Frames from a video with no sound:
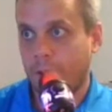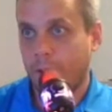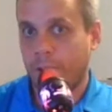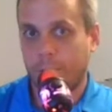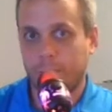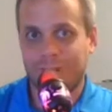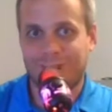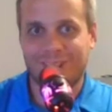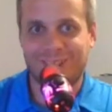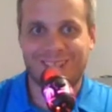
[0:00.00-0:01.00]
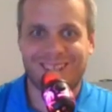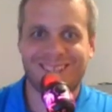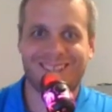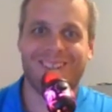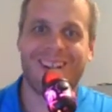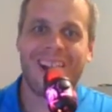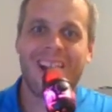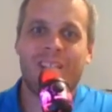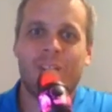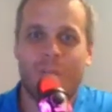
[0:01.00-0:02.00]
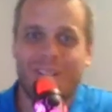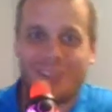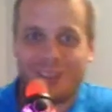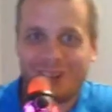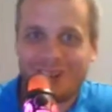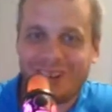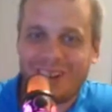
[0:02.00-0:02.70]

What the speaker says: equals 16. So 23rd